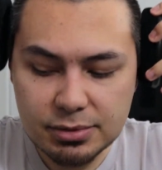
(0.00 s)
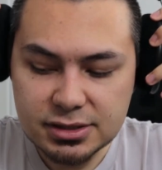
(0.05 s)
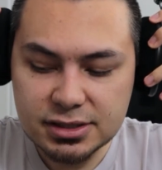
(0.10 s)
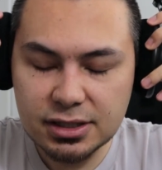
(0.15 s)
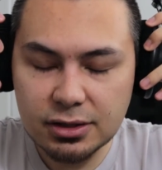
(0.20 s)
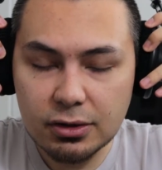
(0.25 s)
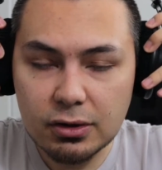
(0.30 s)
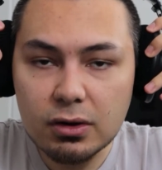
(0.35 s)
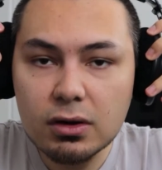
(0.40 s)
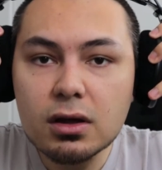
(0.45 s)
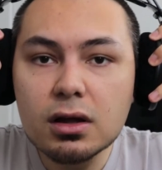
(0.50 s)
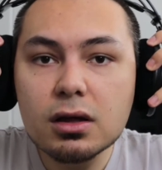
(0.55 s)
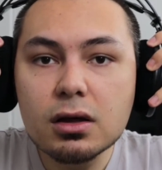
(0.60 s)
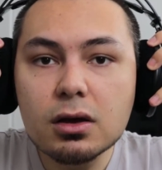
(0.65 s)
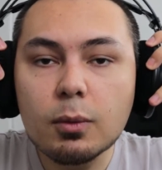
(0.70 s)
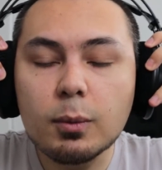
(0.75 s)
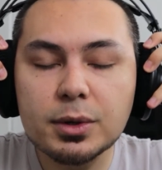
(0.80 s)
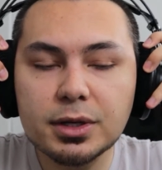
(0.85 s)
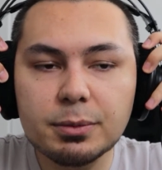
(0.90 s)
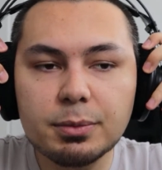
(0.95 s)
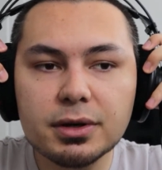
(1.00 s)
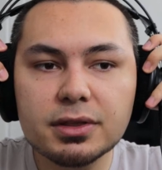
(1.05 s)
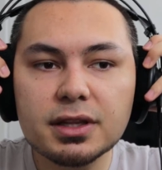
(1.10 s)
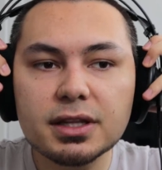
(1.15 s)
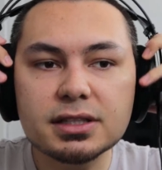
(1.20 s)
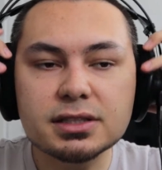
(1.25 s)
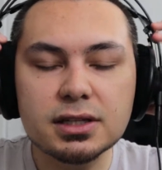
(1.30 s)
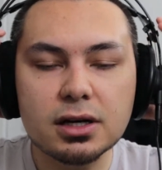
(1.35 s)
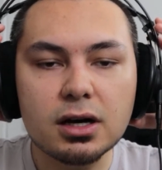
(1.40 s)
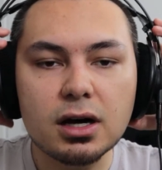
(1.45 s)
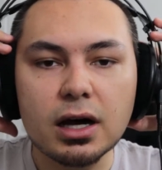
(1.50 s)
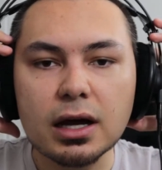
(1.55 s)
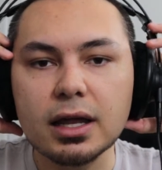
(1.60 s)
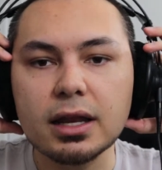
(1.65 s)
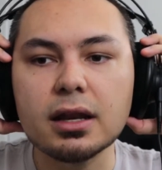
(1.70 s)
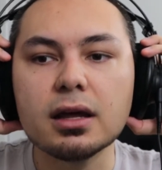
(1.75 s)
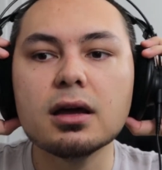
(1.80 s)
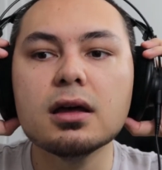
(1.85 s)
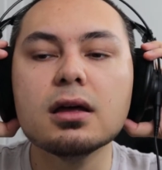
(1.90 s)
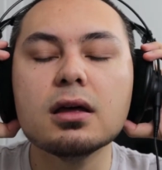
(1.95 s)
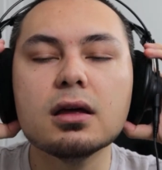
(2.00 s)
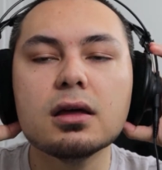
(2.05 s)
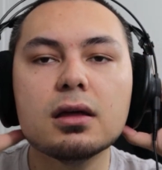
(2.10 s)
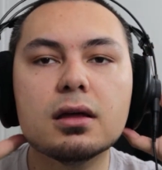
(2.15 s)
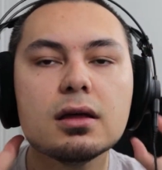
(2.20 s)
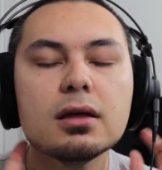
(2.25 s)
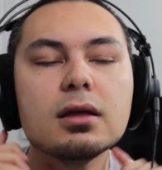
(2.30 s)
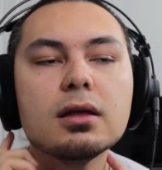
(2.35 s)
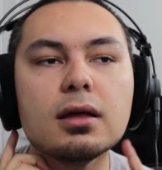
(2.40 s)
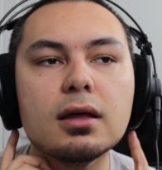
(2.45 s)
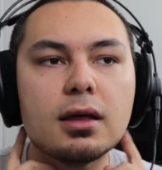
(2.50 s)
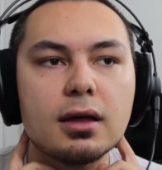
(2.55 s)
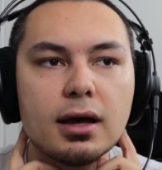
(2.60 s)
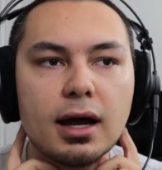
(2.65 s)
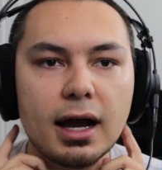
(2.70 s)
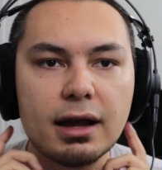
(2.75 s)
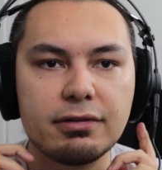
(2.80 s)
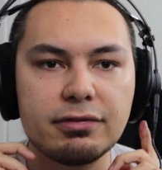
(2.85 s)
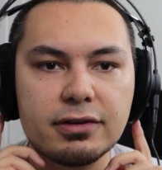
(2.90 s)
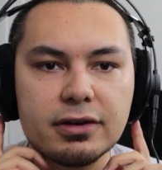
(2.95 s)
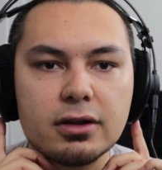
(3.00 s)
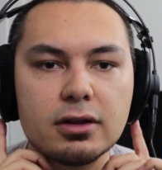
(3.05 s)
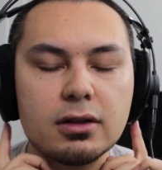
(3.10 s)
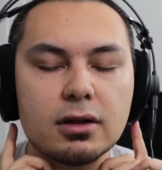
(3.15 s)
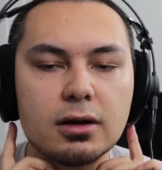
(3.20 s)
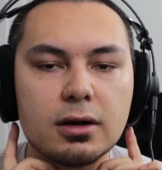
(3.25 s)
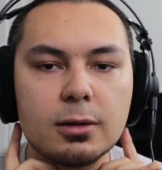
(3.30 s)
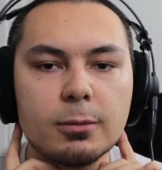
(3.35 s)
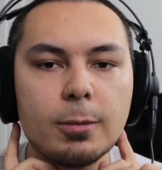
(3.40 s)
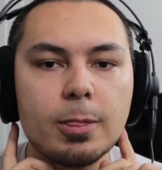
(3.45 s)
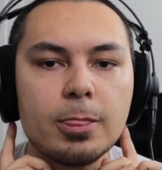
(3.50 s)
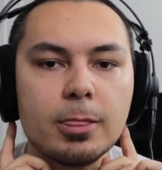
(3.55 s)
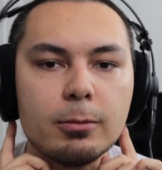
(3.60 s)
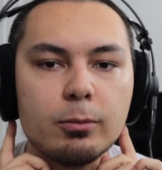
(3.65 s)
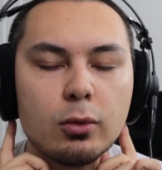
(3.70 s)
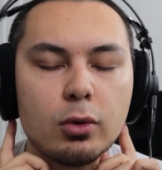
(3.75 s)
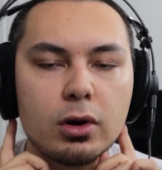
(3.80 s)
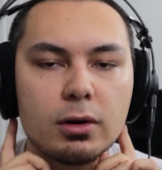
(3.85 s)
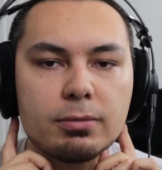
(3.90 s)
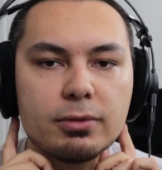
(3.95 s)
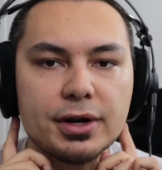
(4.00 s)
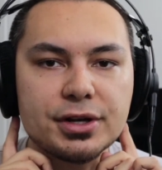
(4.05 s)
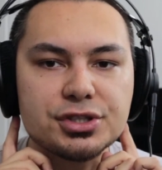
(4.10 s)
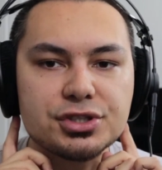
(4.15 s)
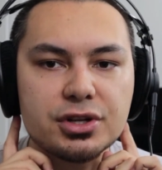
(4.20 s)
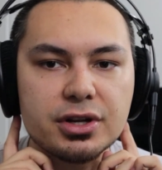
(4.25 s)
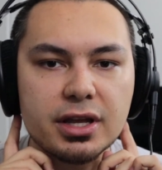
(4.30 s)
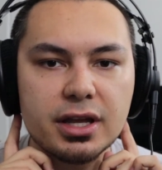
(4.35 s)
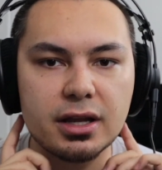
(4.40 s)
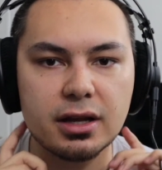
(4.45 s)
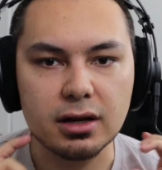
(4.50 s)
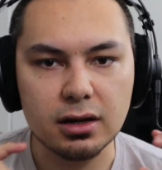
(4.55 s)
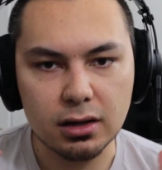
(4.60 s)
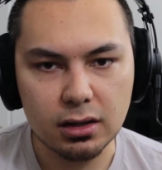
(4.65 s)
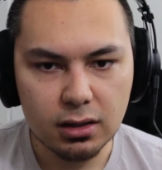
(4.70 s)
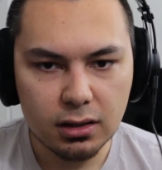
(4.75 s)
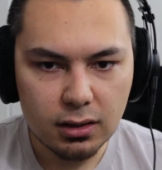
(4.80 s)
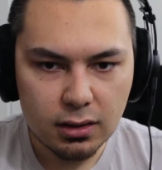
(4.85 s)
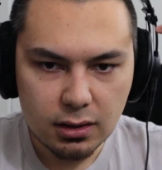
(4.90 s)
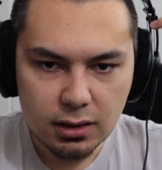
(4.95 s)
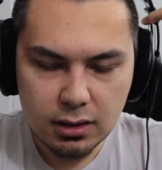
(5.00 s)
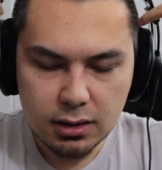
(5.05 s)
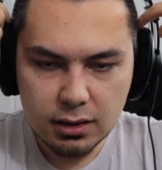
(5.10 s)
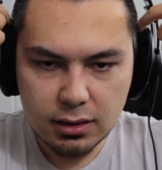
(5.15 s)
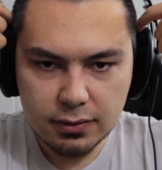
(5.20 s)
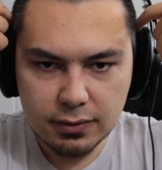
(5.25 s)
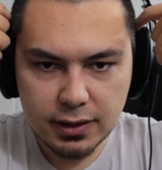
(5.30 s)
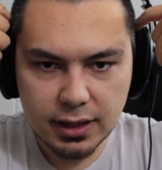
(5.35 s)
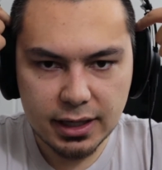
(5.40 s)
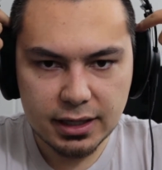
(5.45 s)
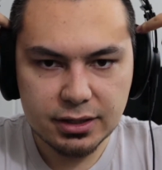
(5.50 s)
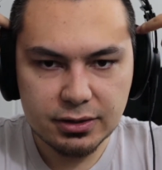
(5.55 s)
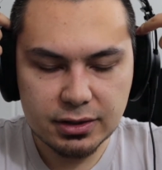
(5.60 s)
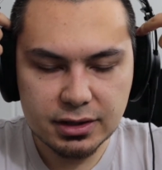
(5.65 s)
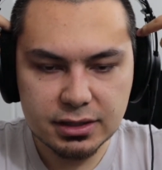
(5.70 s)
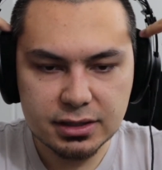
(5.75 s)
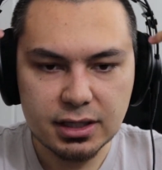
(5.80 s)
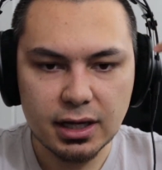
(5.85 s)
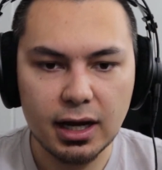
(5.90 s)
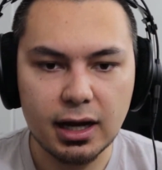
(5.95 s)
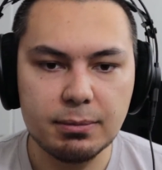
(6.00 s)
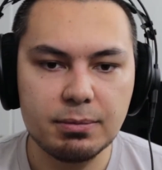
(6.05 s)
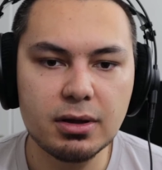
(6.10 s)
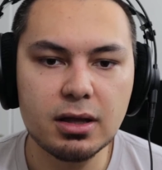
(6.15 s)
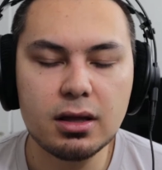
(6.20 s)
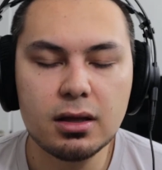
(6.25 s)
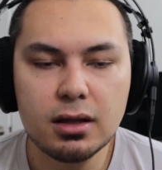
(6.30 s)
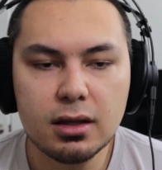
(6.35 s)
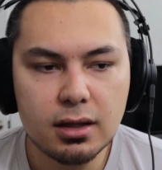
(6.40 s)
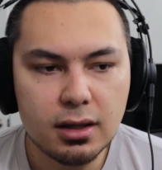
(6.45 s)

So when you put these on, I feel more pressure here than I do at the top.